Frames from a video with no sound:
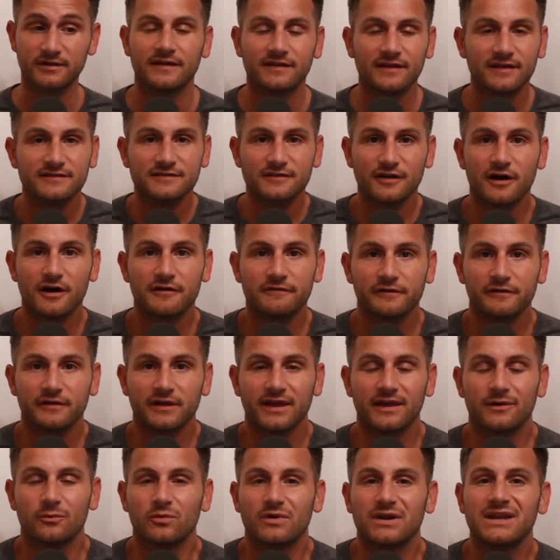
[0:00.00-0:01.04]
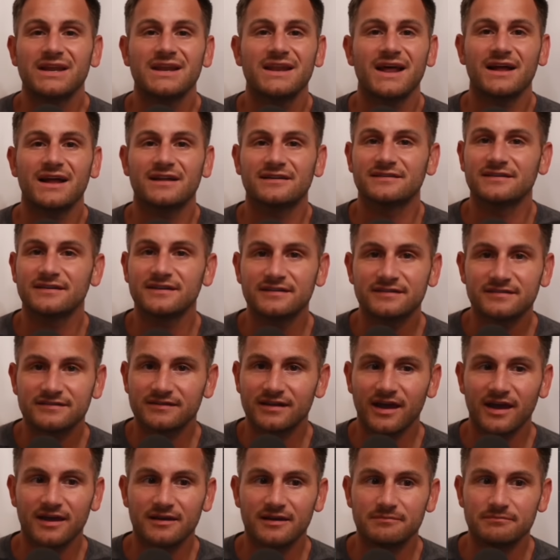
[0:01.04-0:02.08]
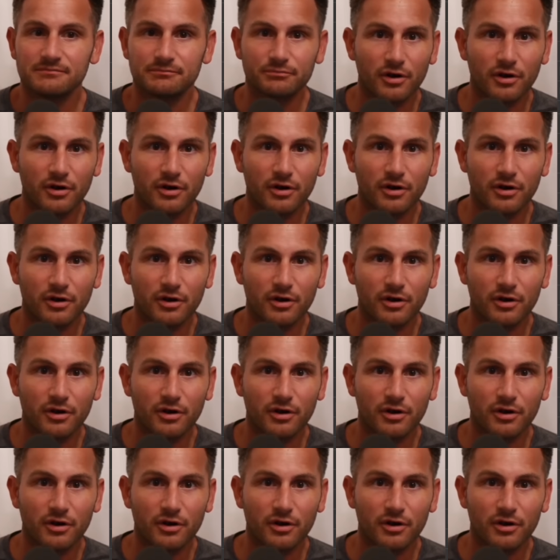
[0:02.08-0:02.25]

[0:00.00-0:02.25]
And let's not forget, we need at least 10,